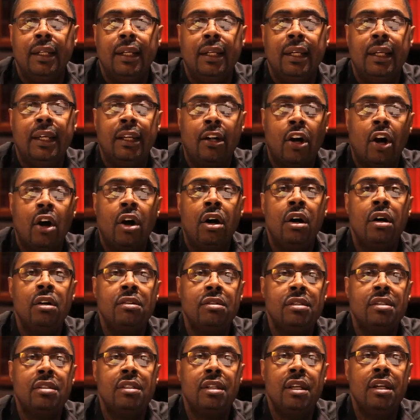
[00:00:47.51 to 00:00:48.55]
It all
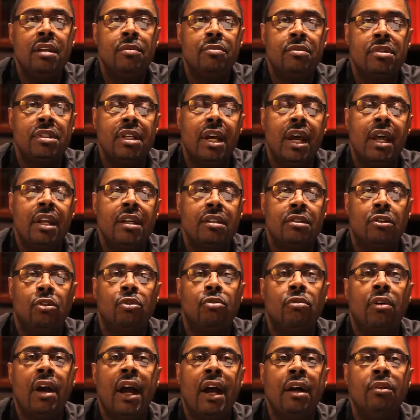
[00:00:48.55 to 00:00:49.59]
stems and is
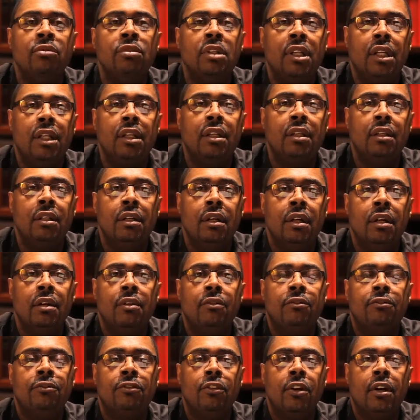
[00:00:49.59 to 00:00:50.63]
grounded
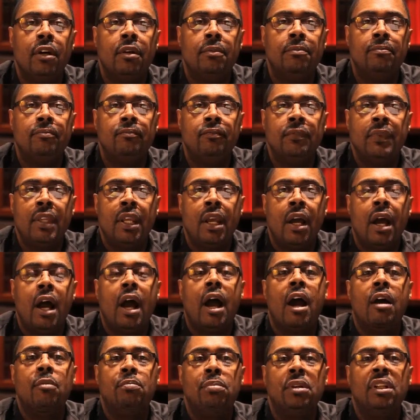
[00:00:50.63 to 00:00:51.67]
from
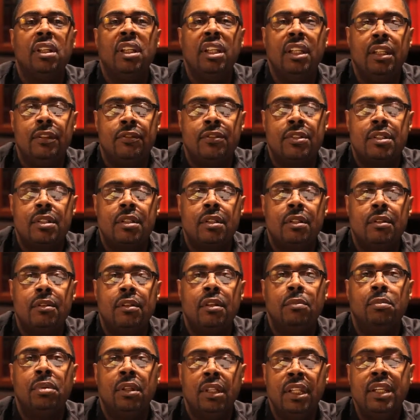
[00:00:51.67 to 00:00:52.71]
our beliefs,
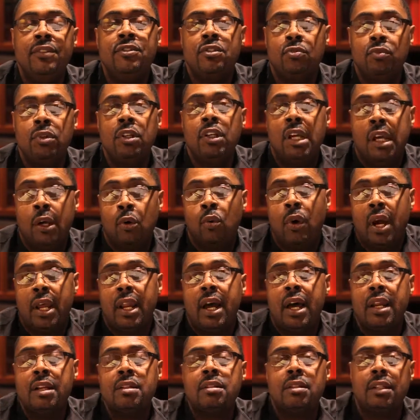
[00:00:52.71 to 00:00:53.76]
the beliefs we quite
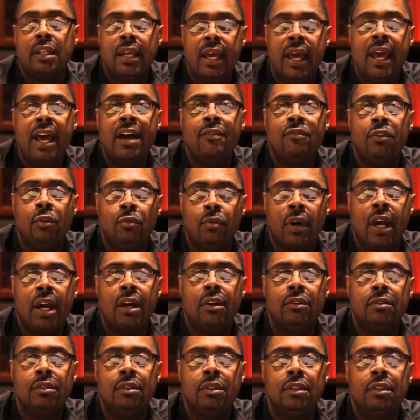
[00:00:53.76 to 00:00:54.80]
honestly have
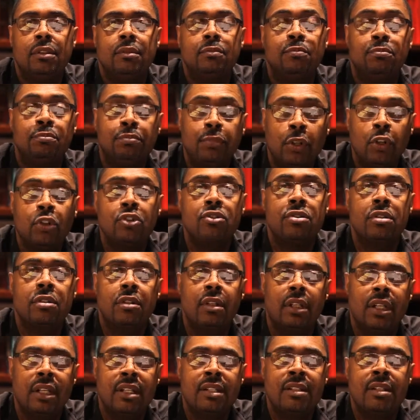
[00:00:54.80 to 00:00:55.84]
around
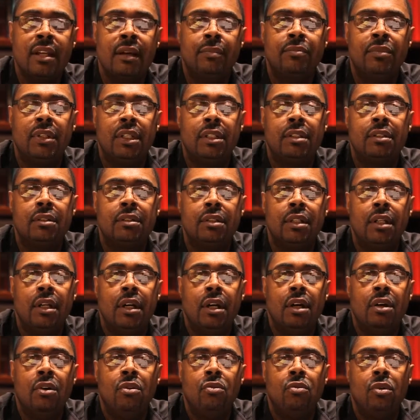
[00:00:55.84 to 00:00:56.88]
personal acceptance.
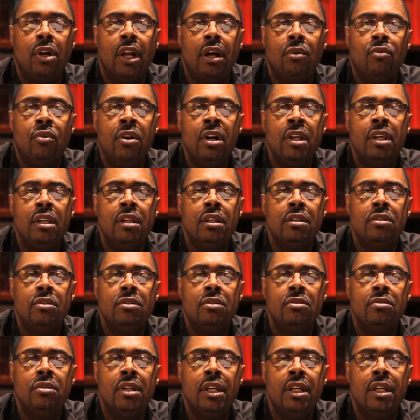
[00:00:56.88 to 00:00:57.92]
What I want you to
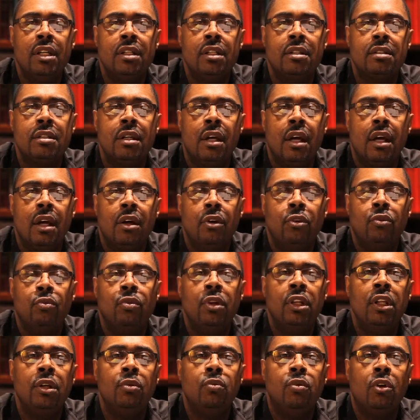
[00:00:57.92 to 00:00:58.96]
do is
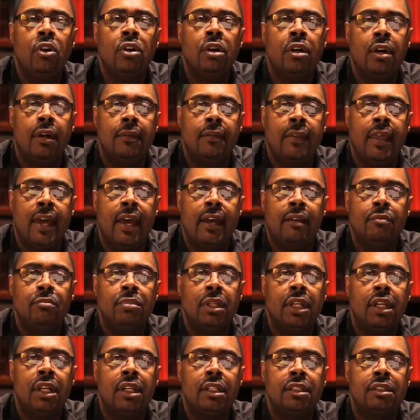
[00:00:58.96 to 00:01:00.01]
really work on that
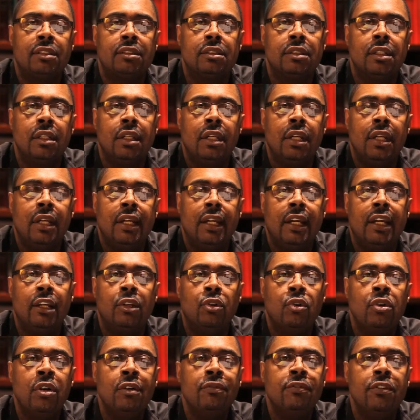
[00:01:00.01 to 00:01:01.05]
because in
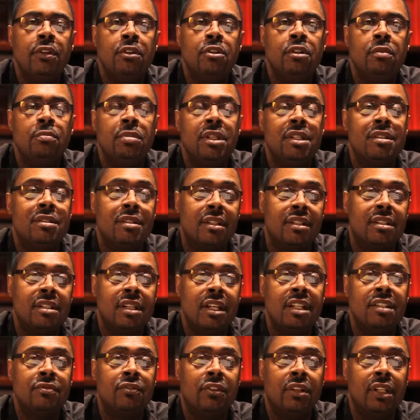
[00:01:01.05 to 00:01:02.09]
order for you to be
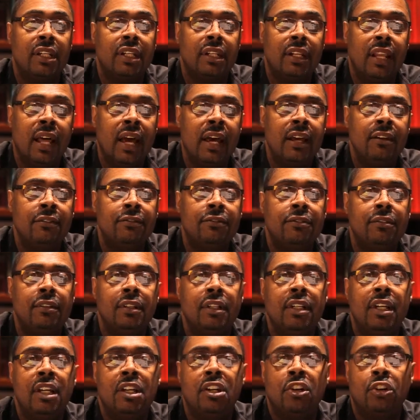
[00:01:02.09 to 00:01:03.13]
successful in life,
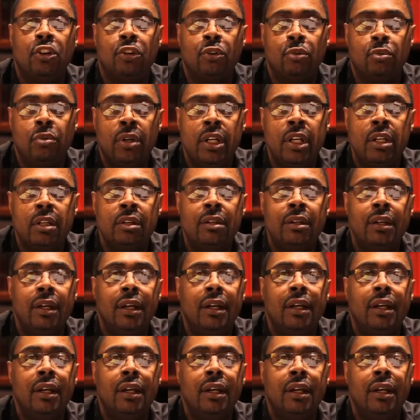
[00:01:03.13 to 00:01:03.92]
in a career,